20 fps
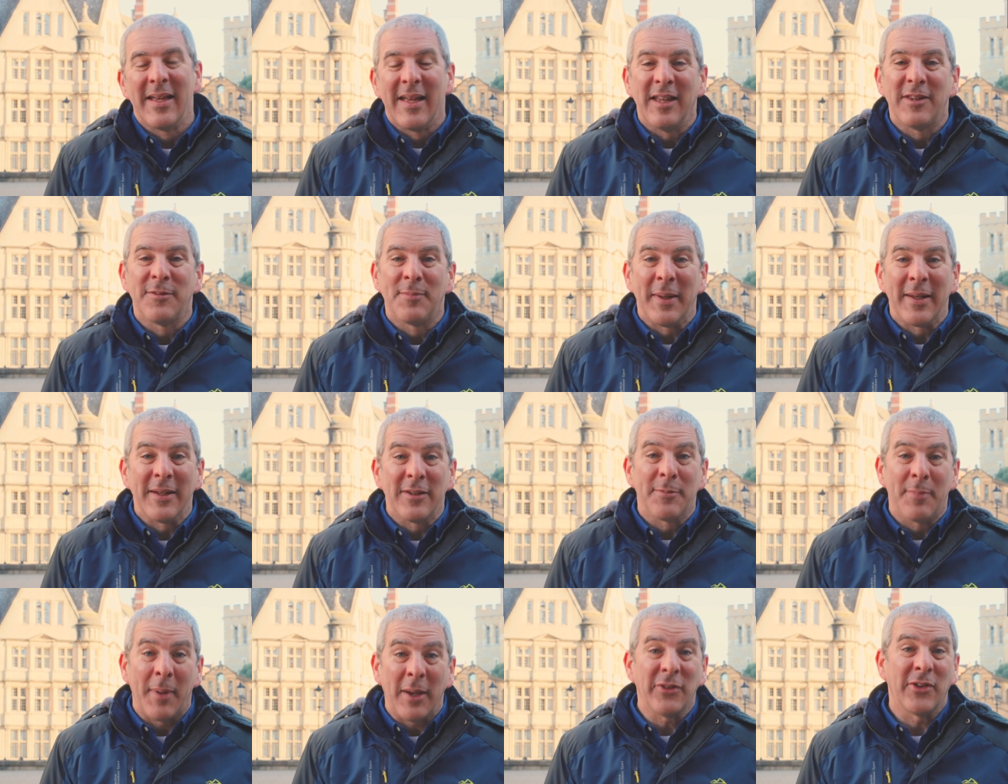It's been
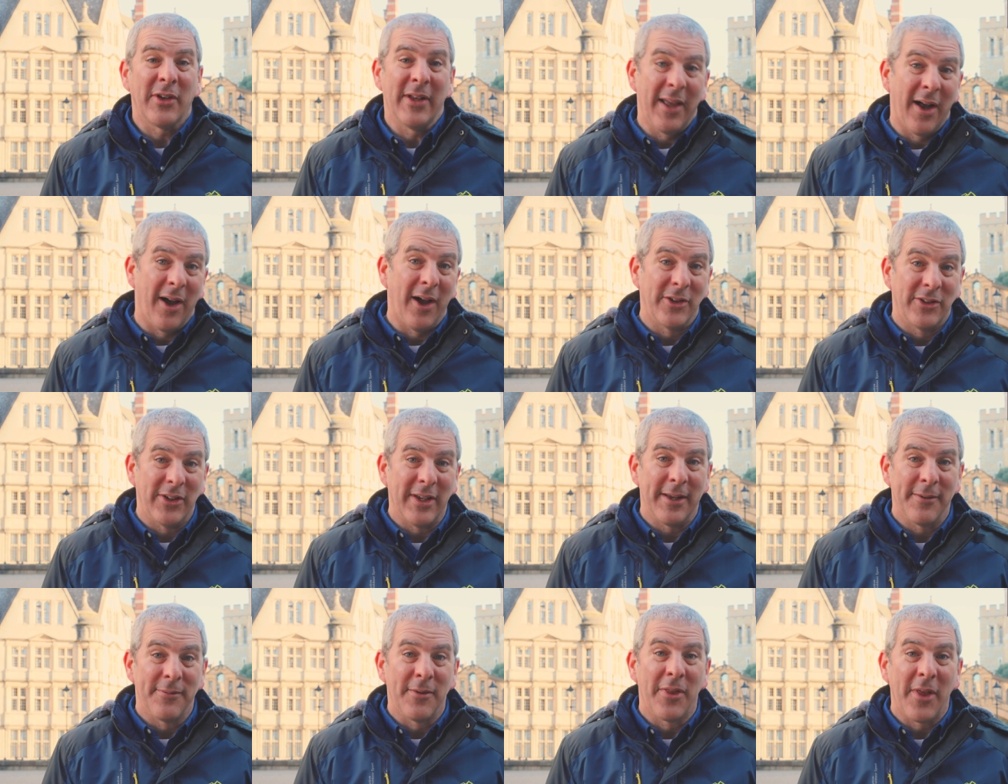especially hard
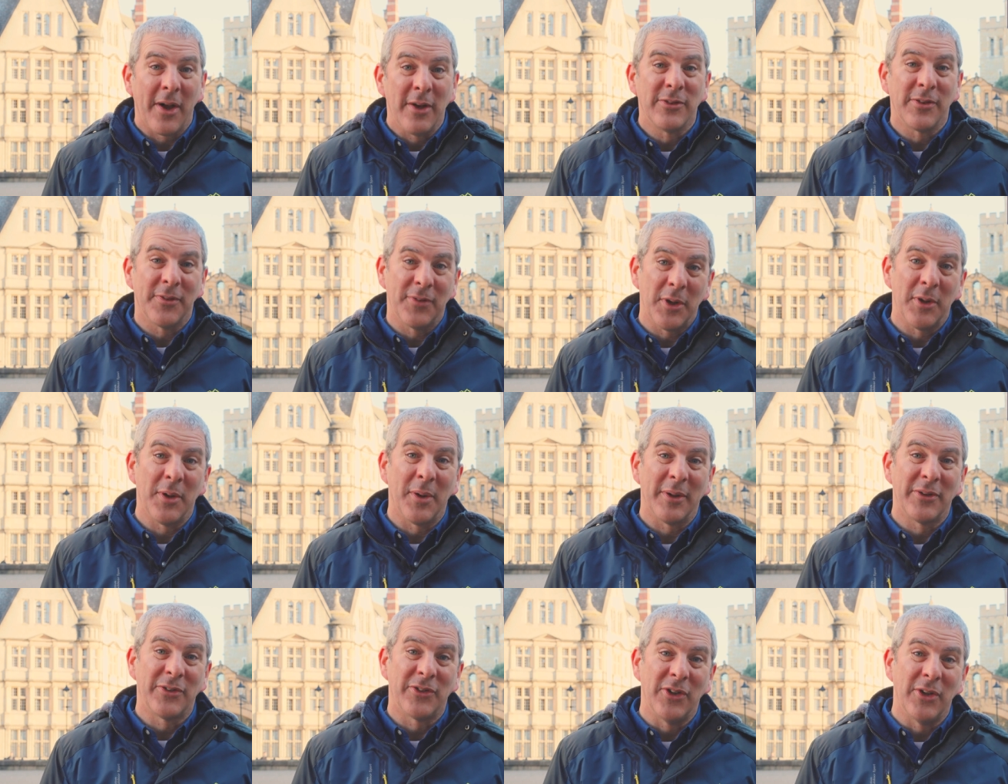year for those of you
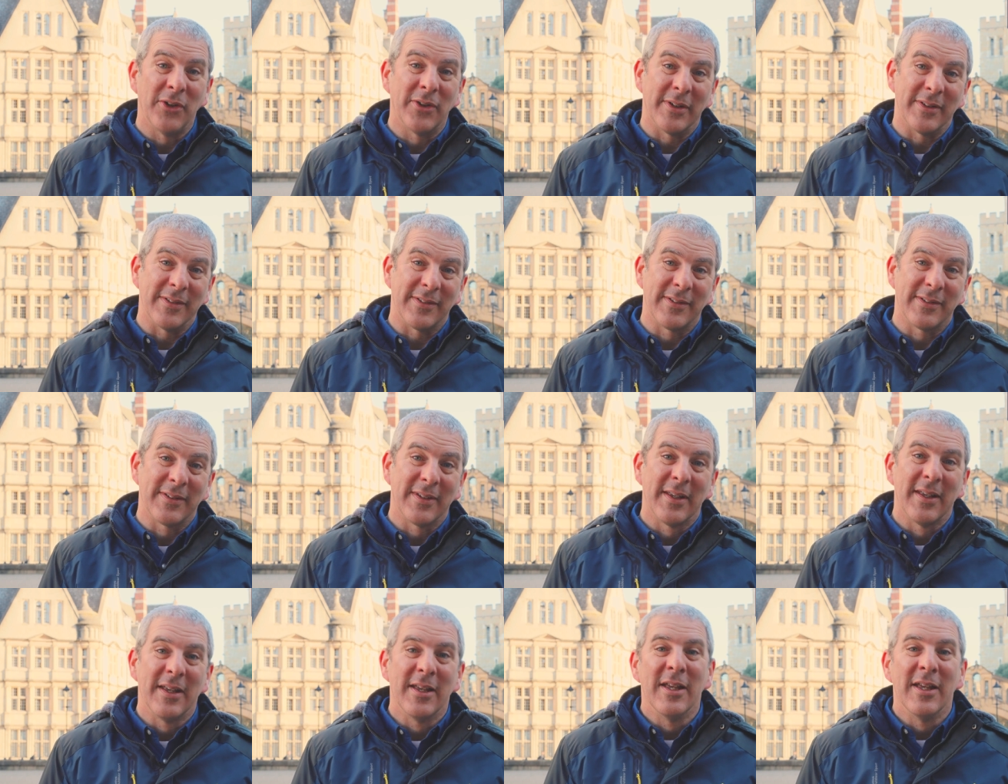who are students.